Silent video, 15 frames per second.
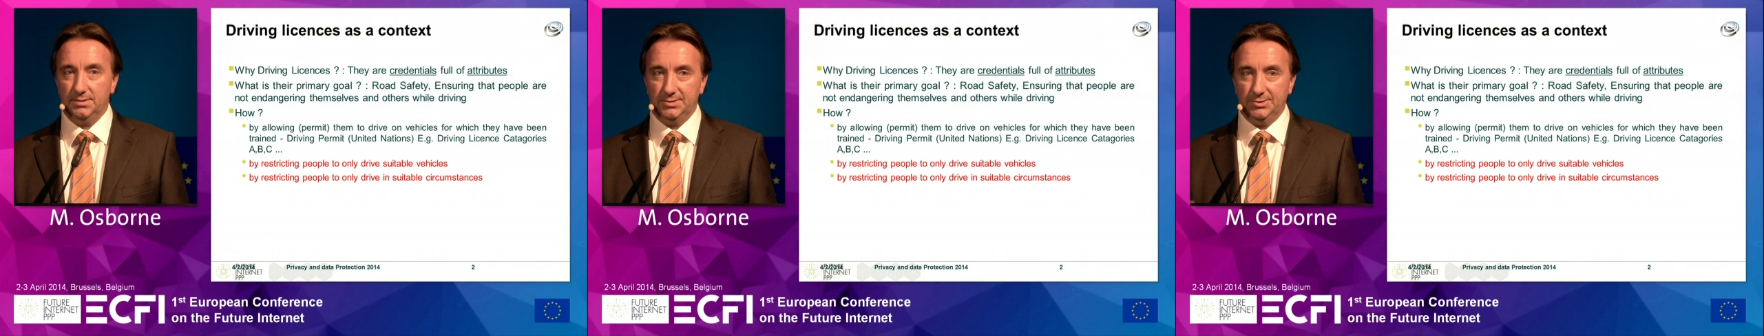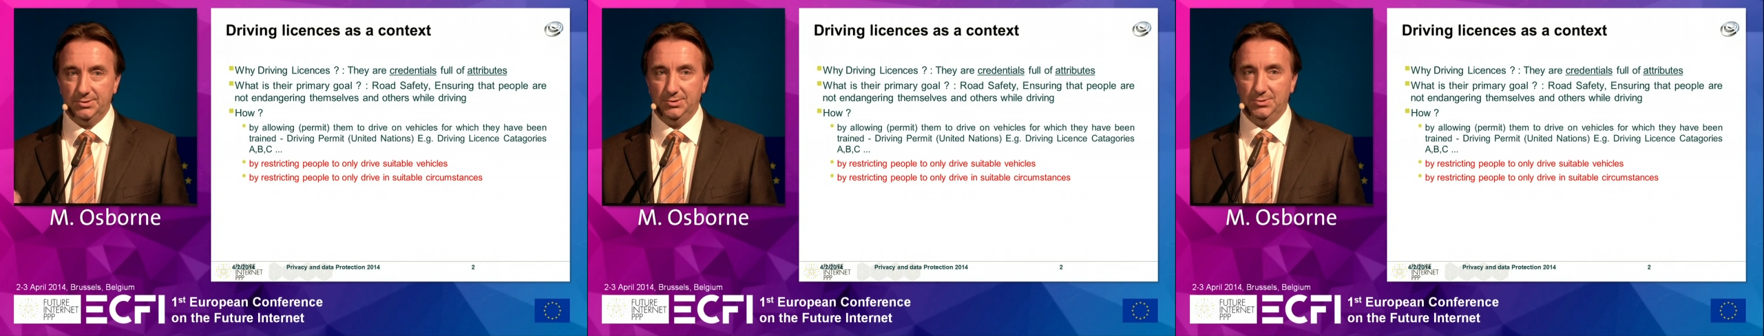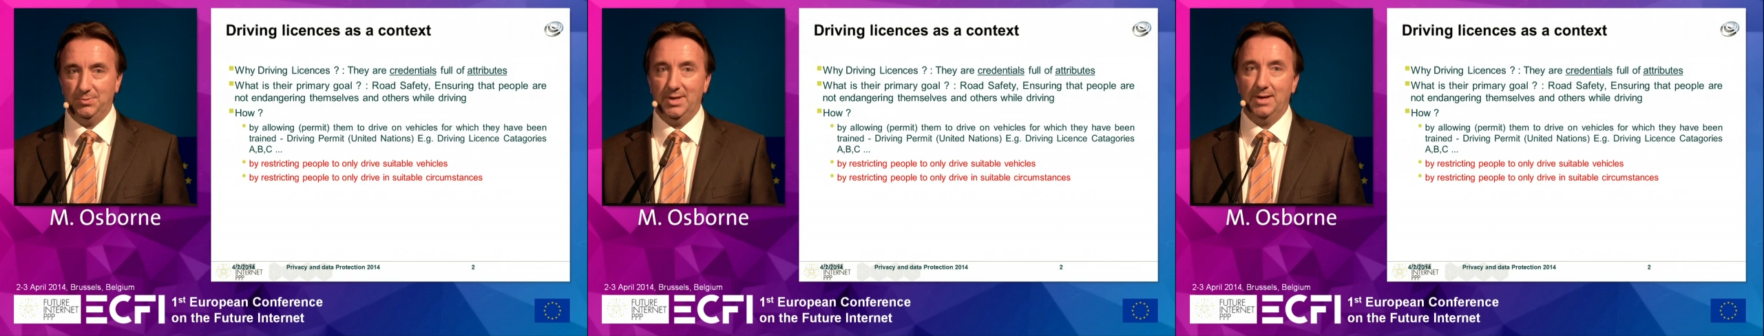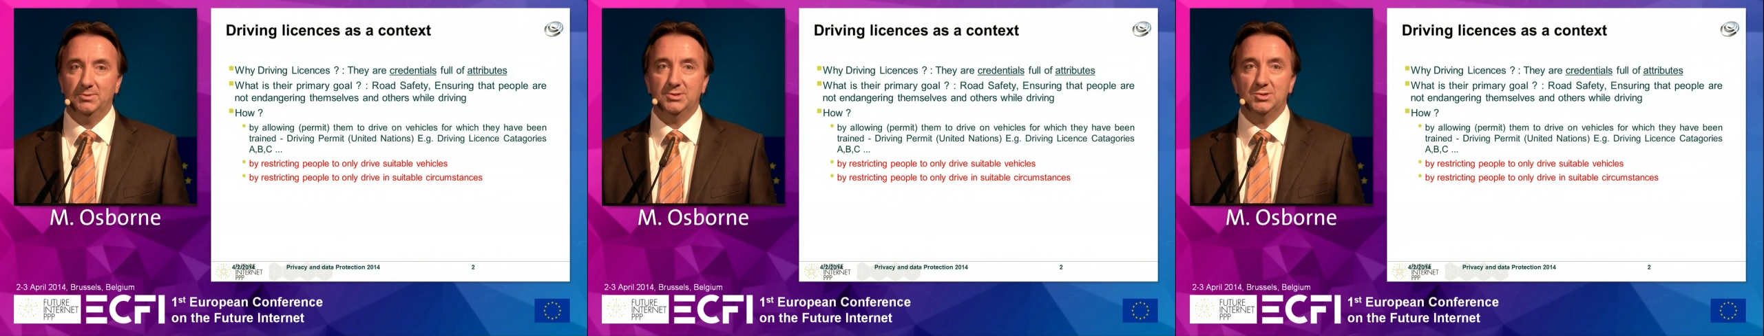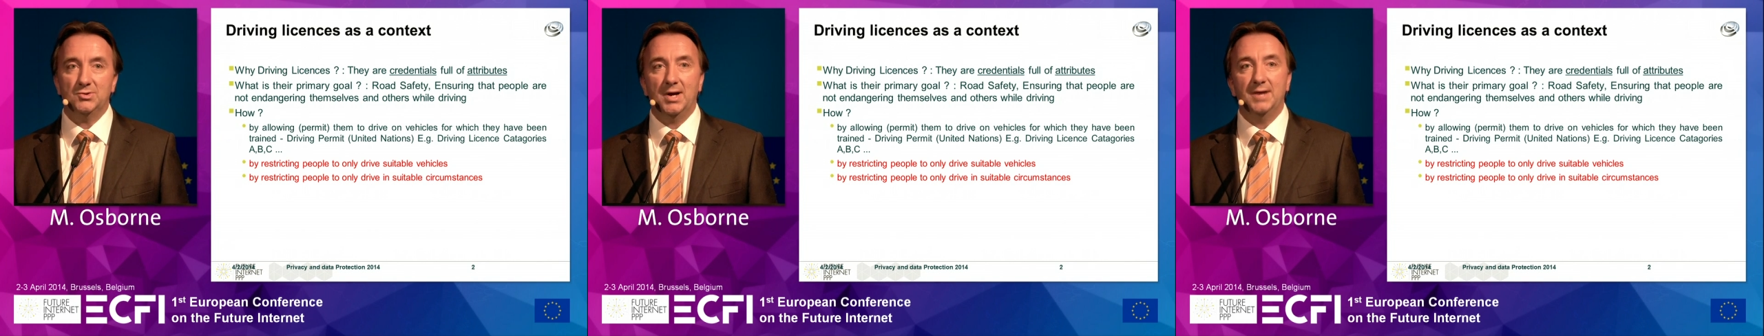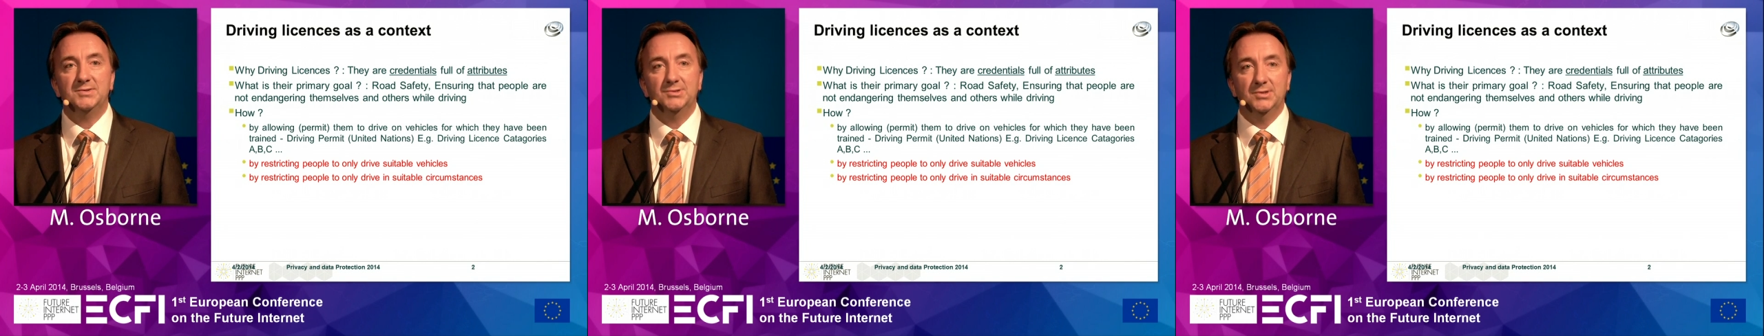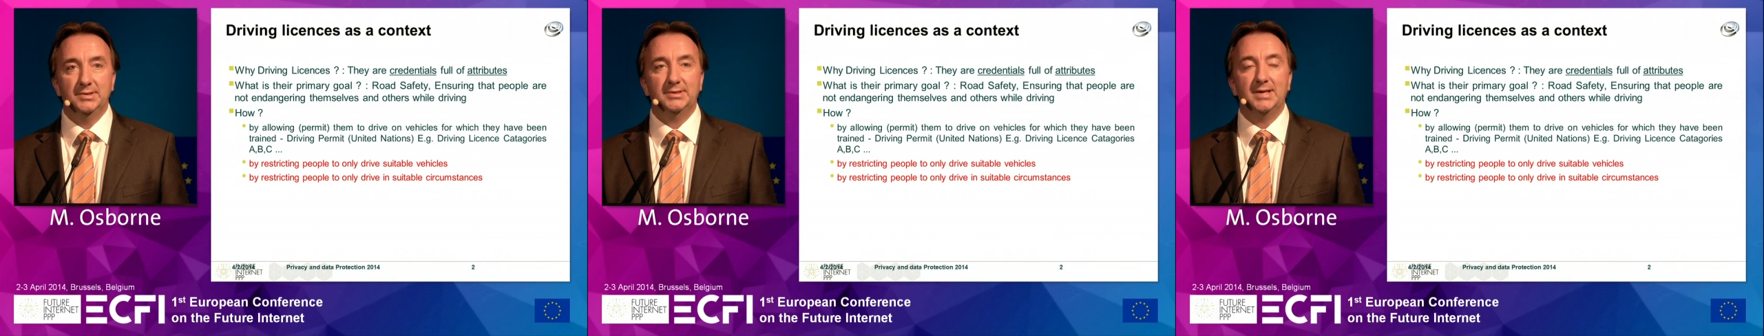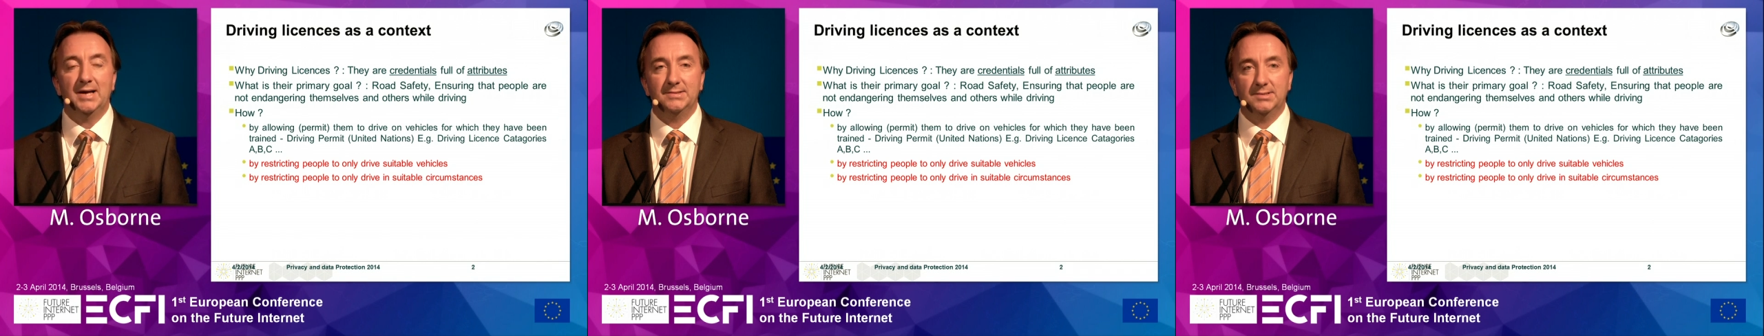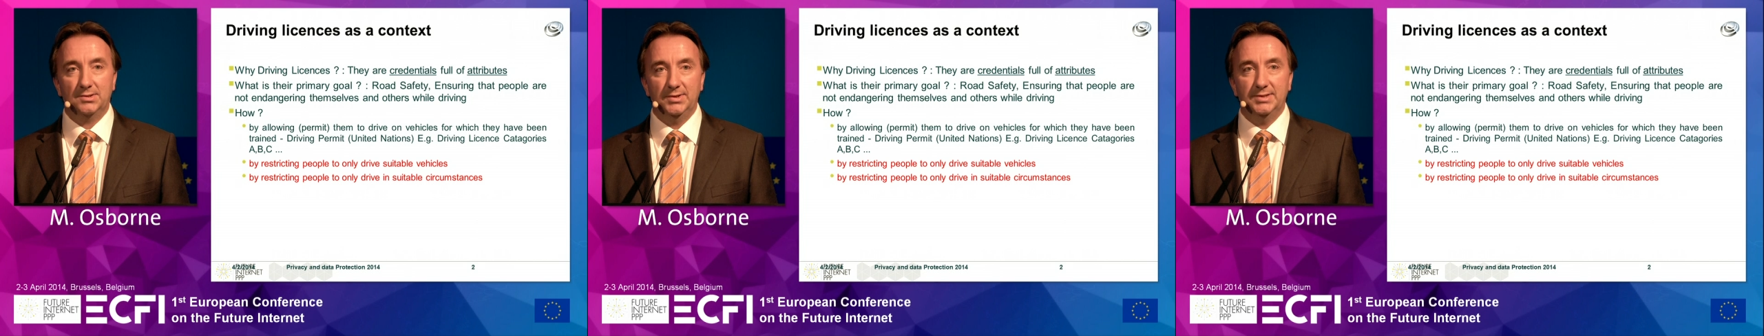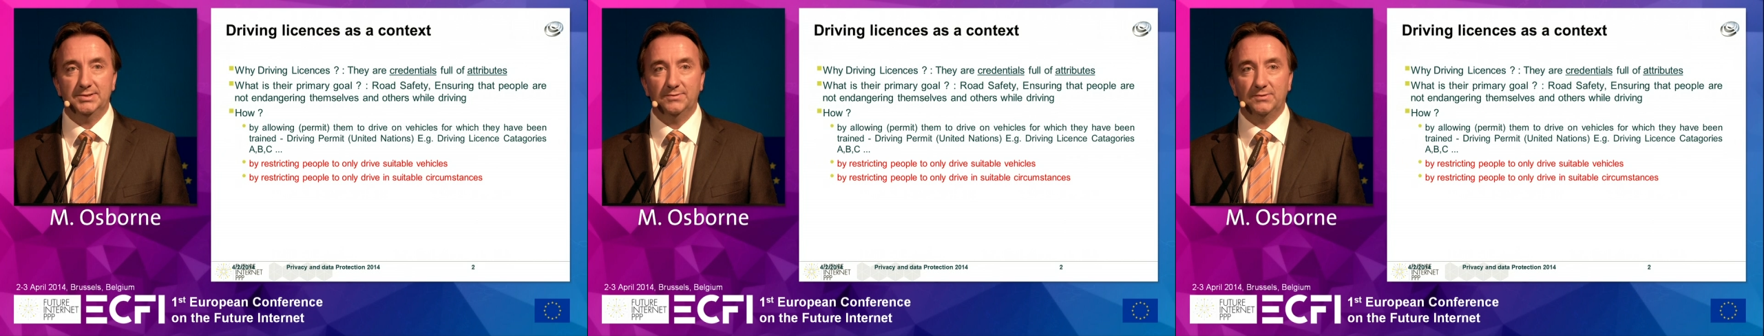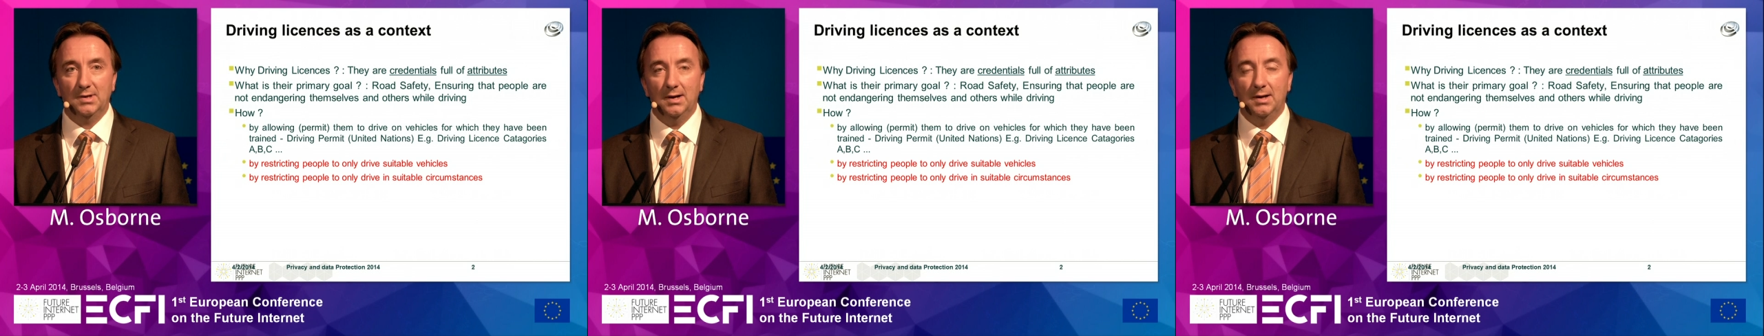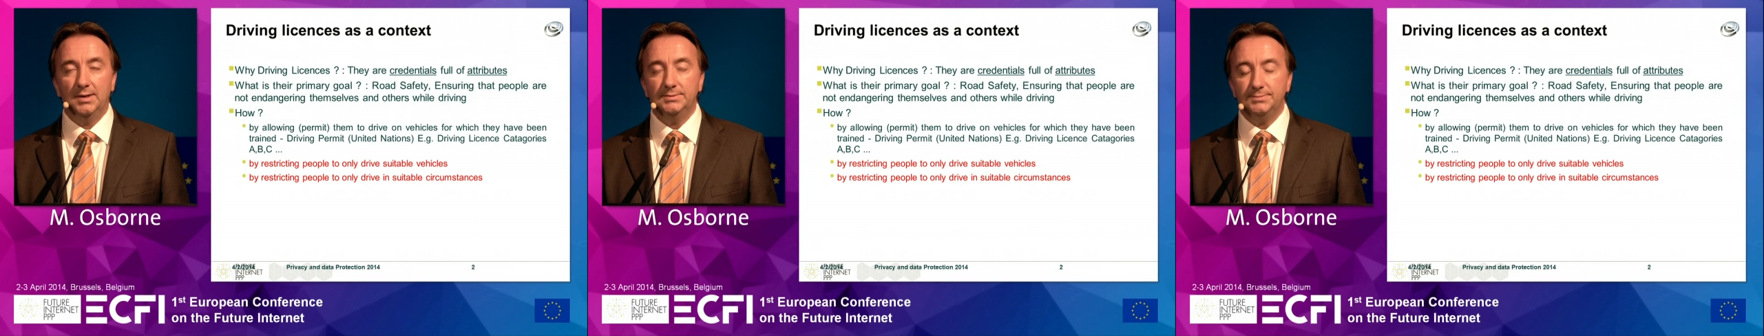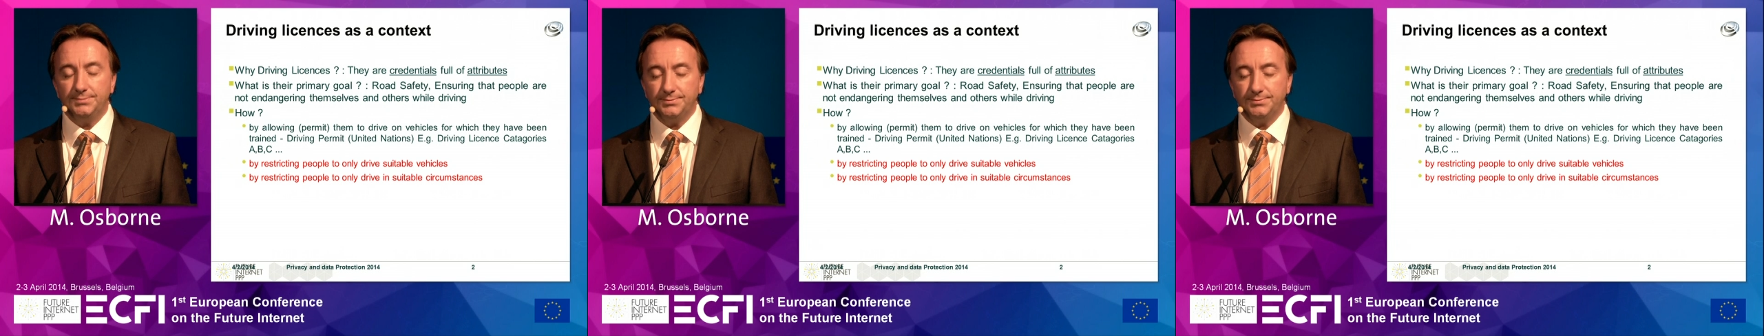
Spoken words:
to be able to drive certain categories of car.